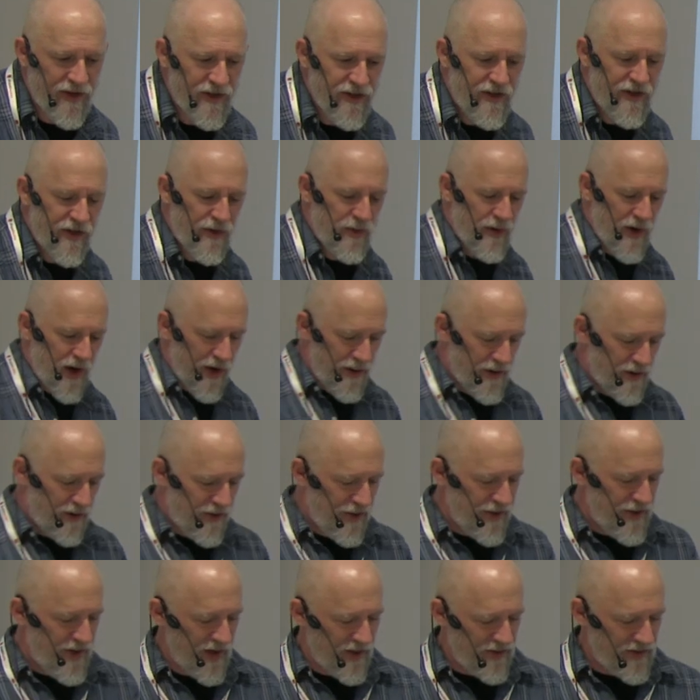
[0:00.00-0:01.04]
to do other
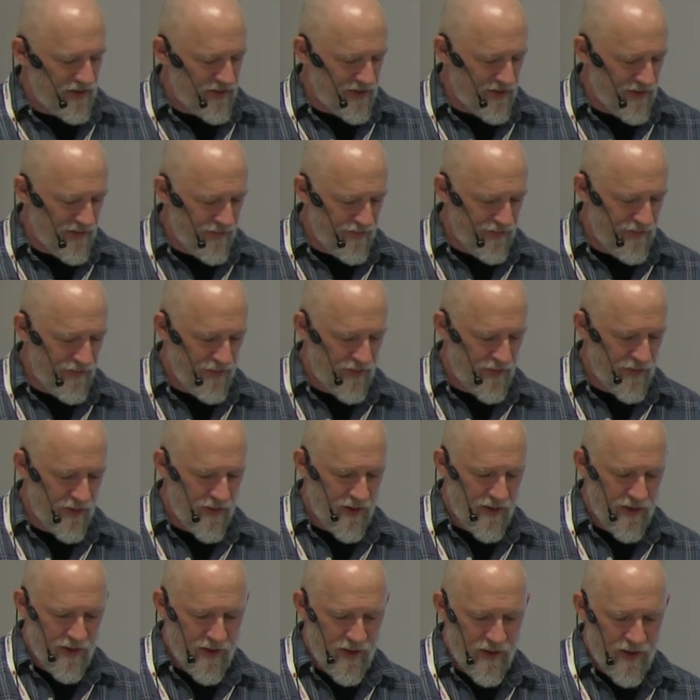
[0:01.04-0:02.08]
things.
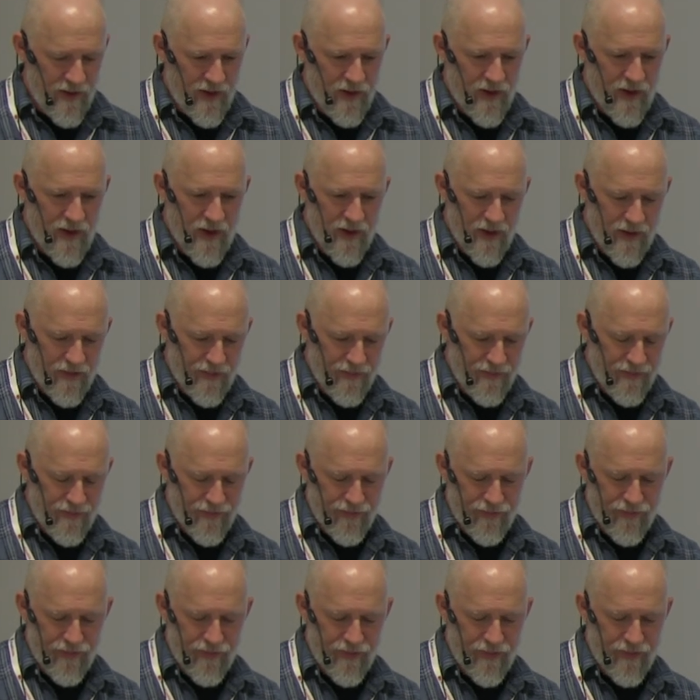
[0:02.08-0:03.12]

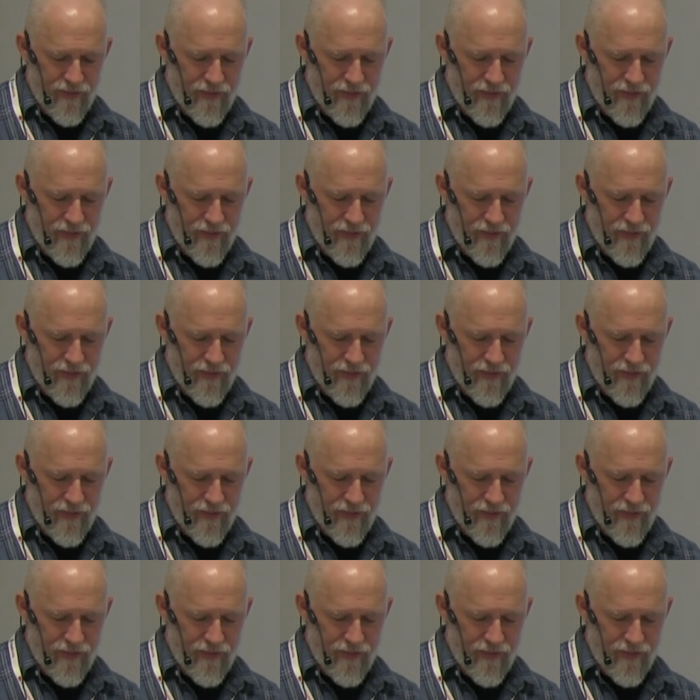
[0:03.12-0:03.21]
Um,